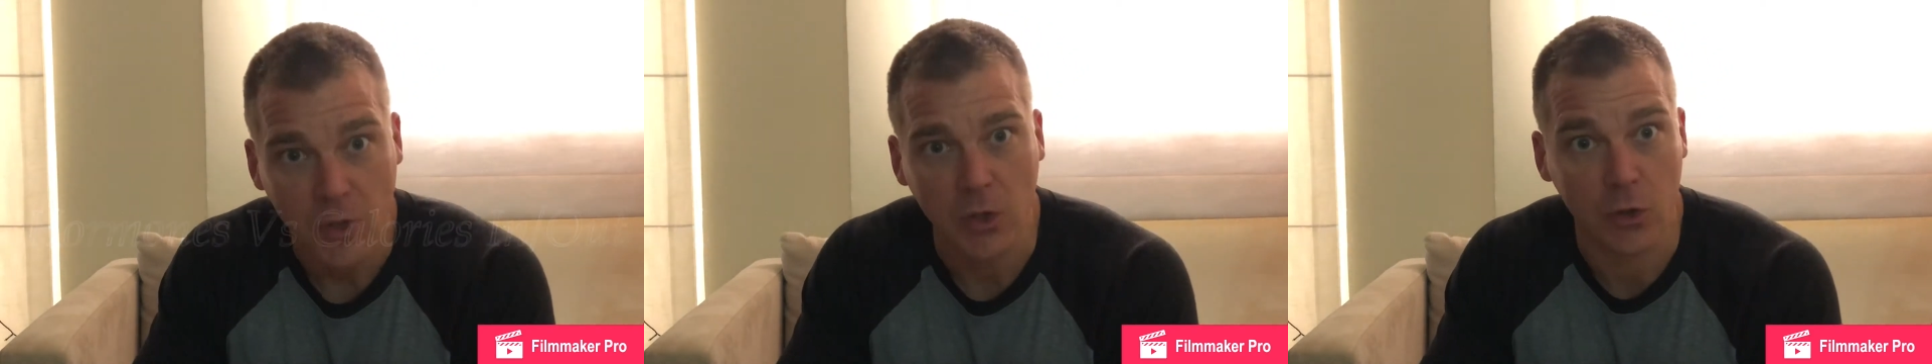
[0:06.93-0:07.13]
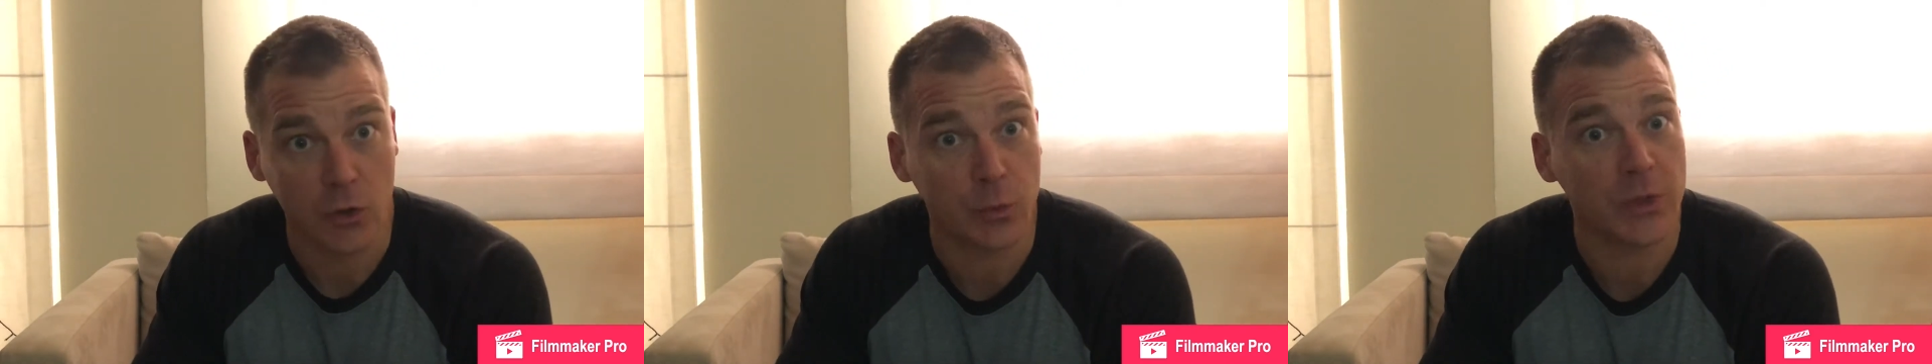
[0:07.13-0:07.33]

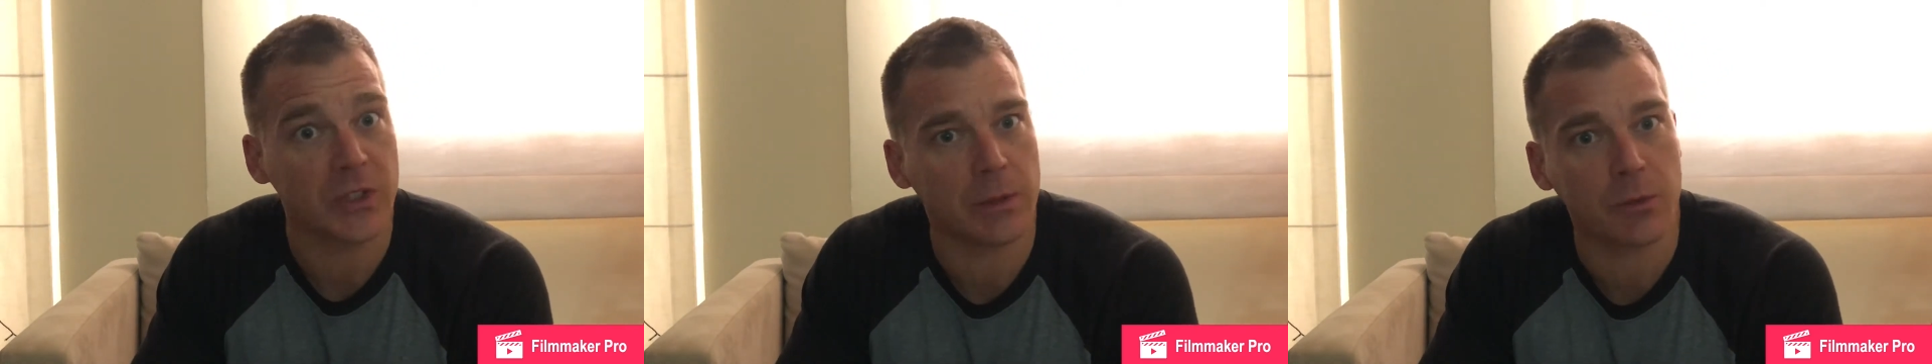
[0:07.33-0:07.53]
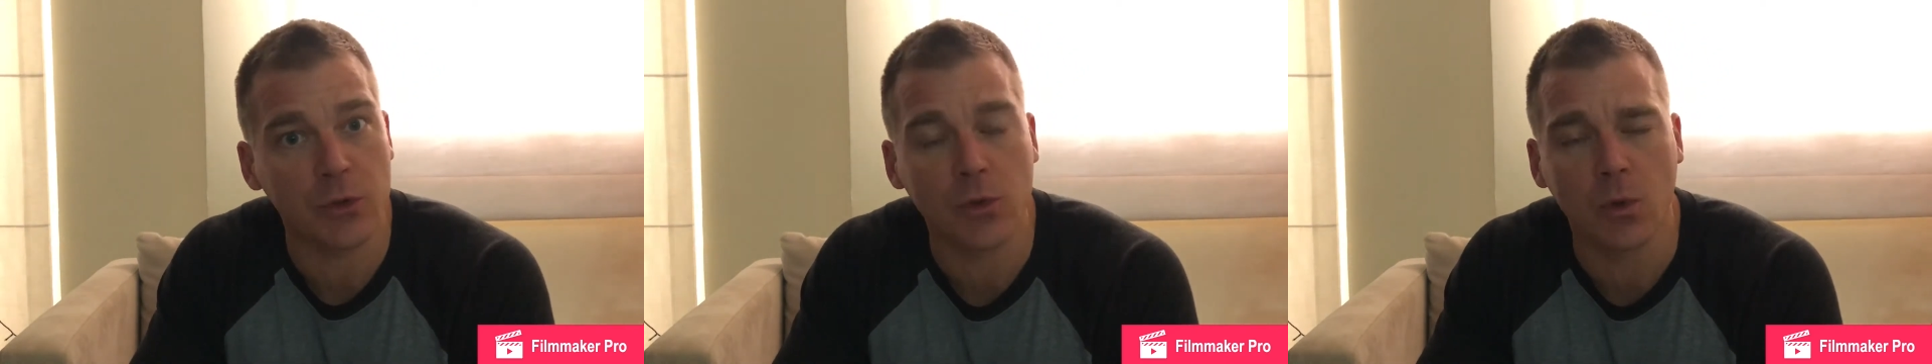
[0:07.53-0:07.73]
Because we
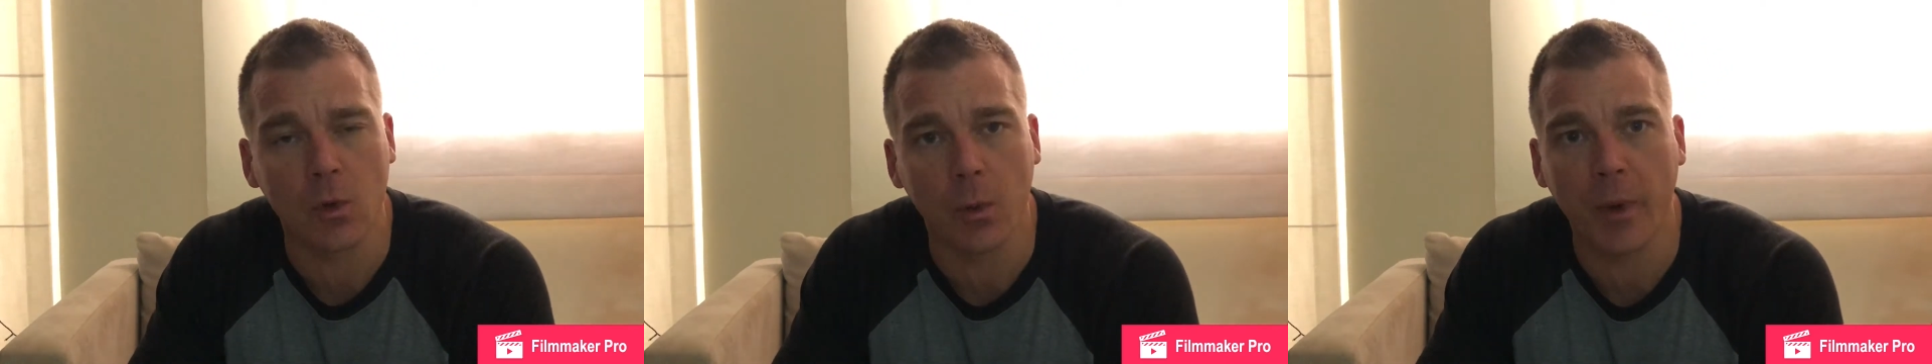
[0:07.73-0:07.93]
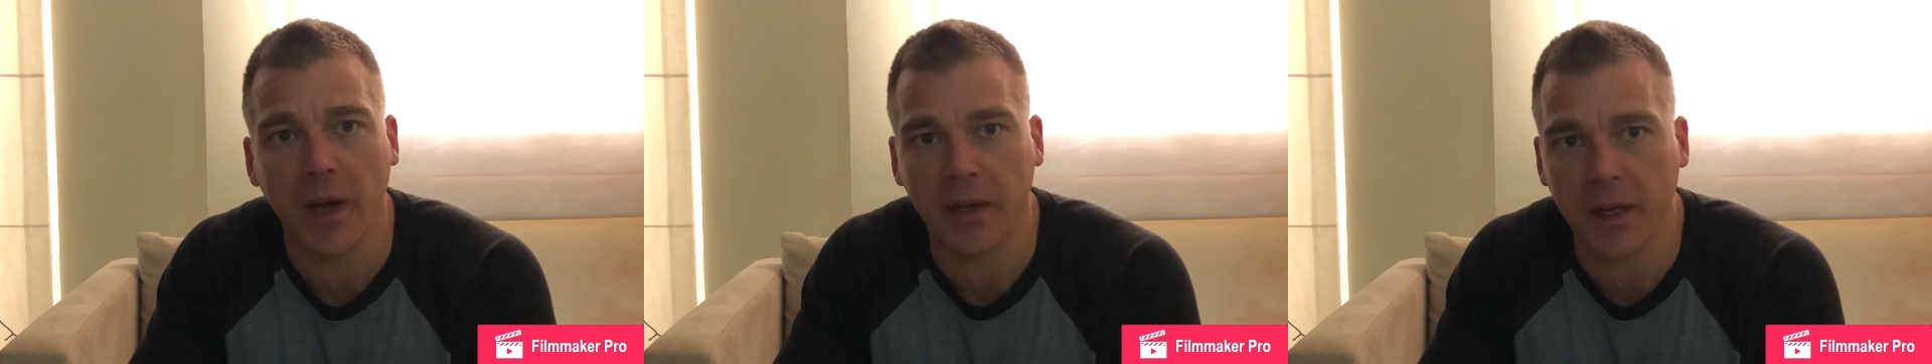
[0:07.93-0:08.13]
seem to
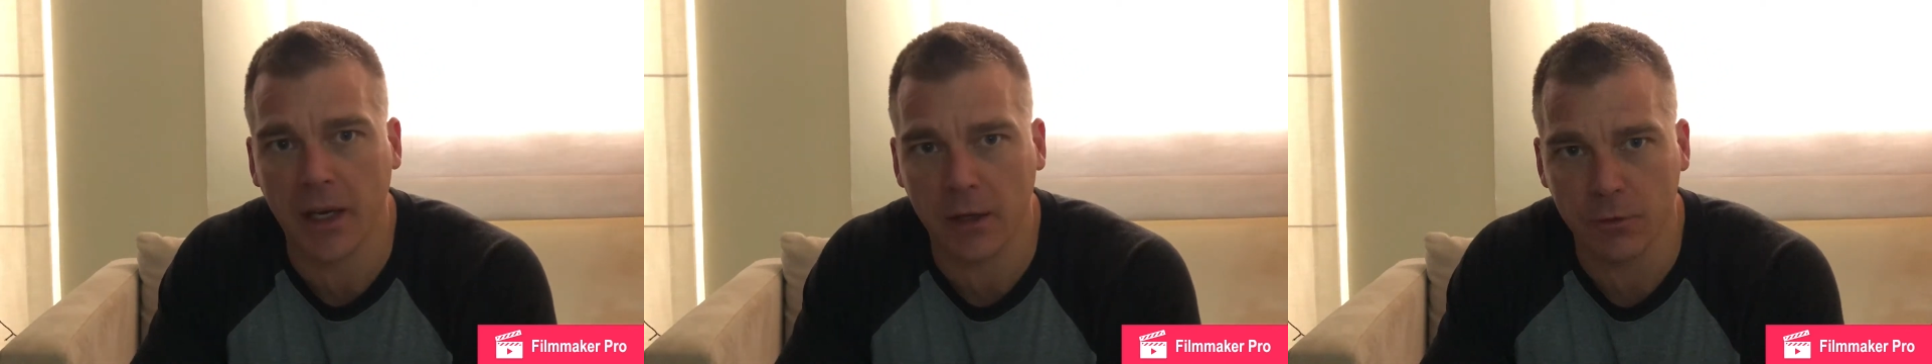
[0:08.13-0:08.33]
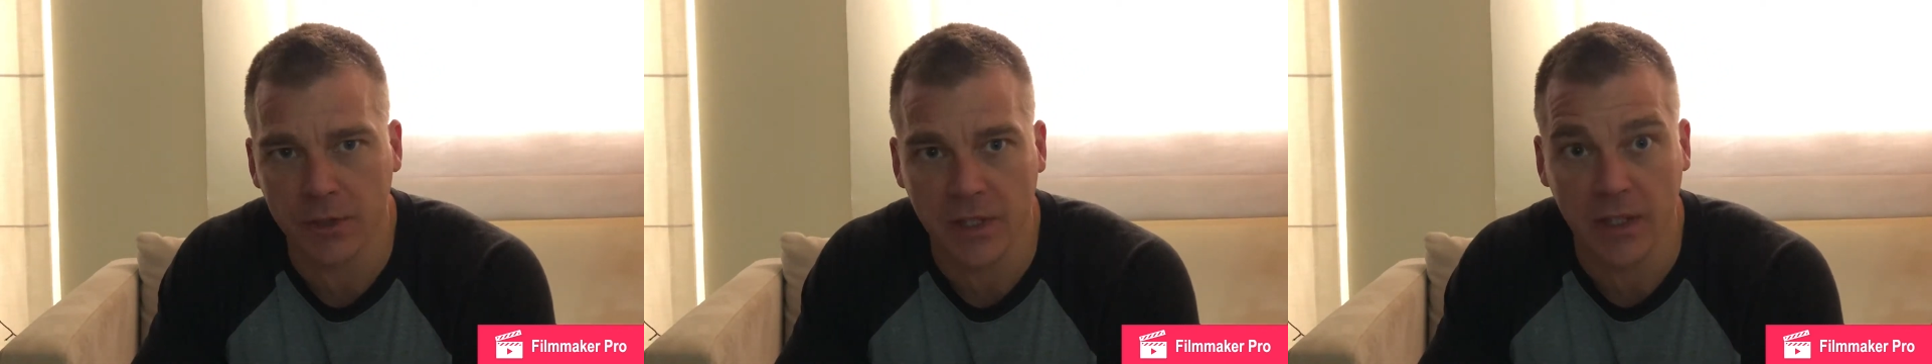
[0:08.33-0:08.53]
talk about
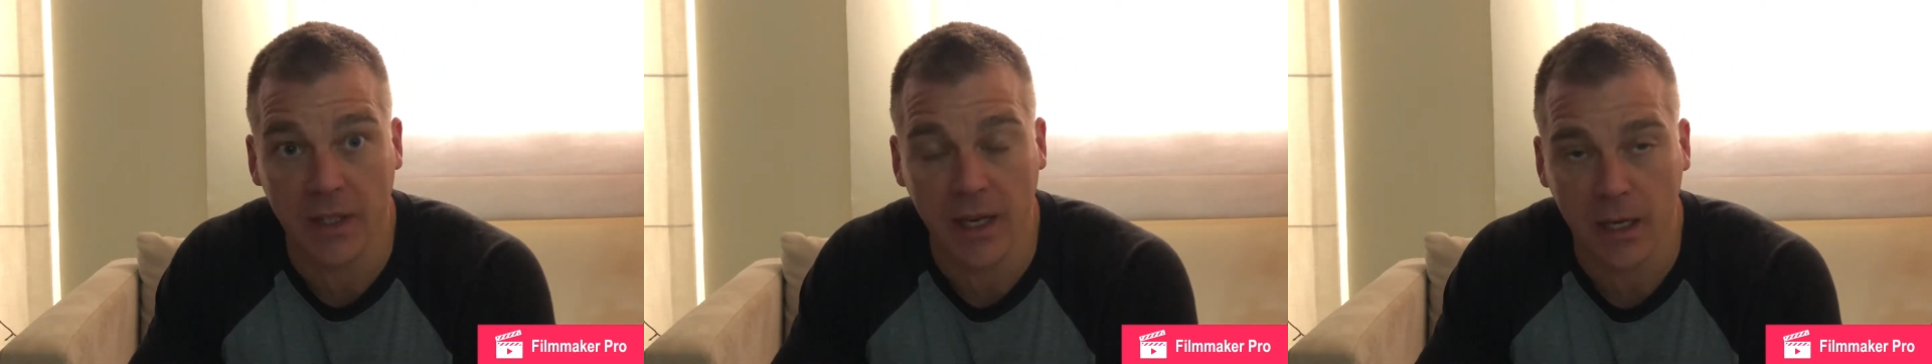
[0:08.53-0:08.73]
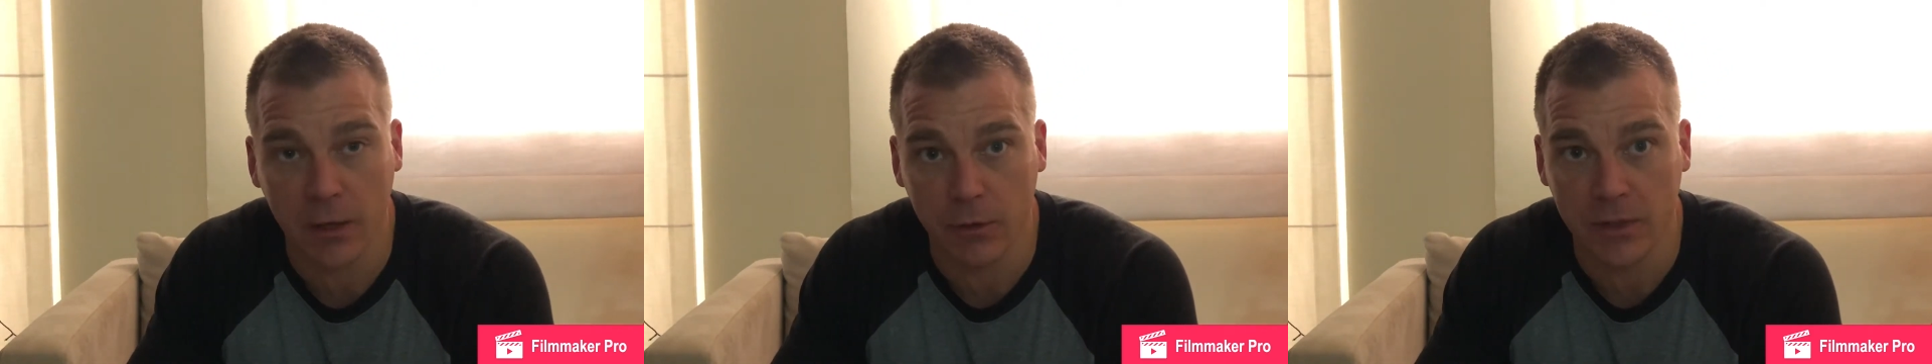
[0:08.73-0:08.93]
calories in,
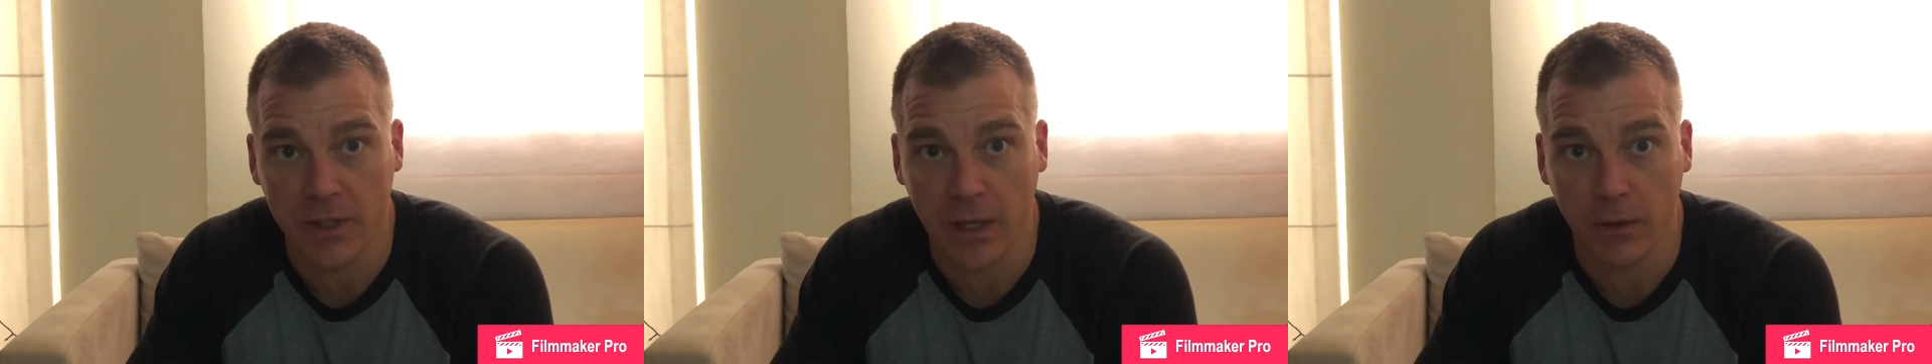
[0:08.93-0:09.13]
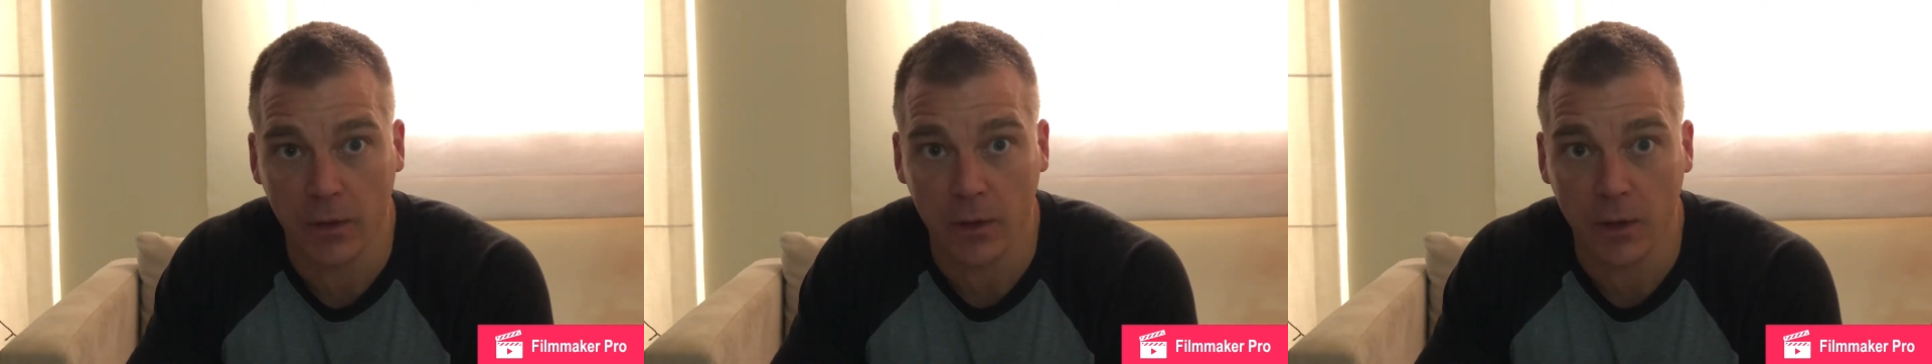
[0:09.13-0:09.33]
calories
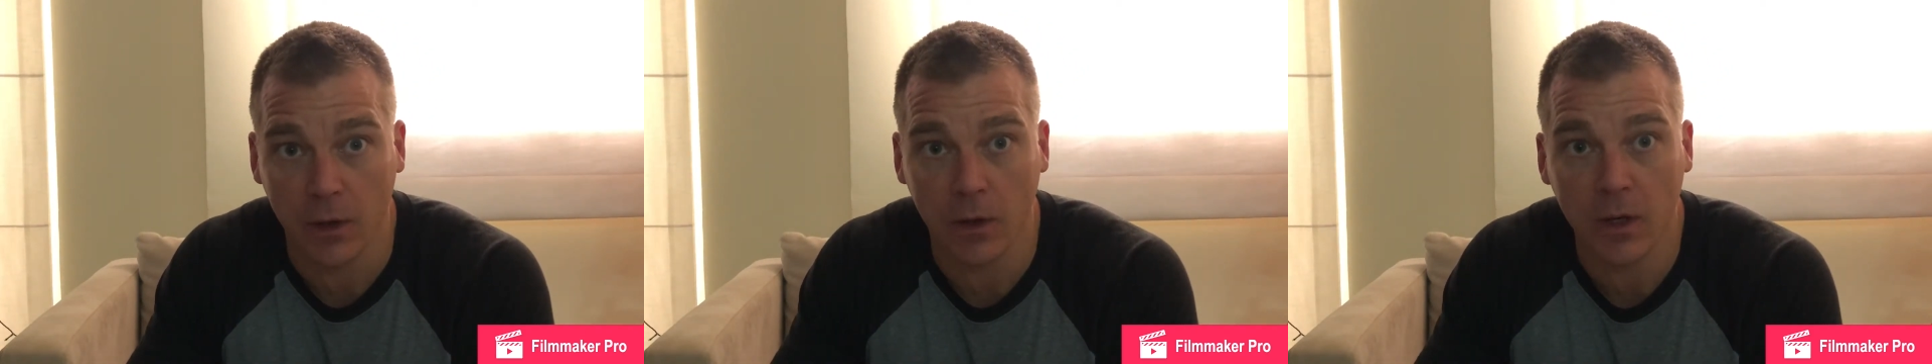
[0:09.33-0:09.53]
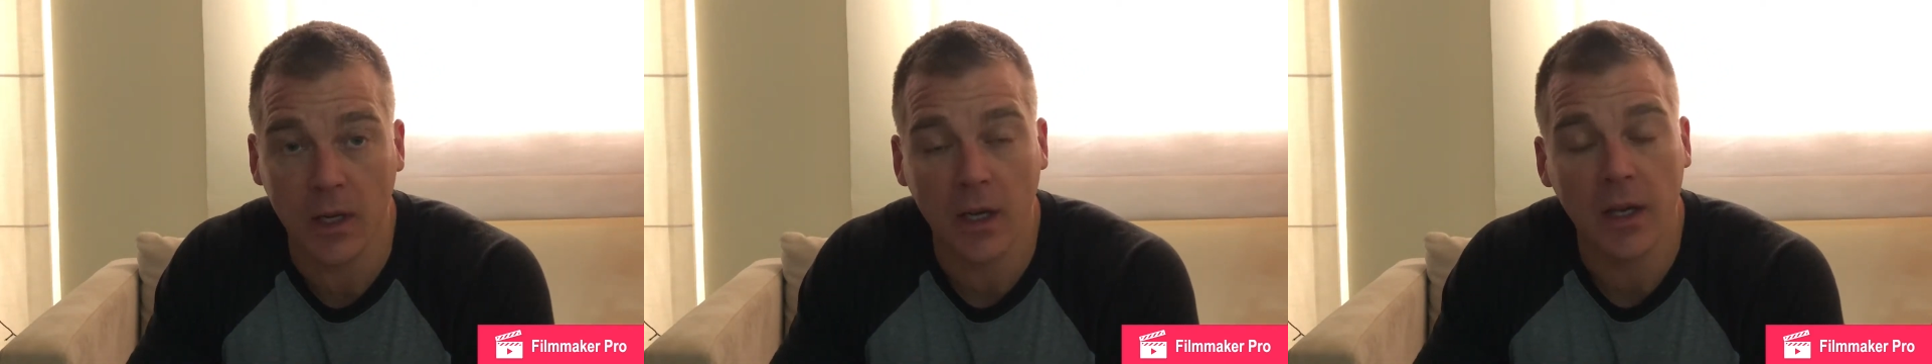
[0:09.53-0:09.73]
out a lot.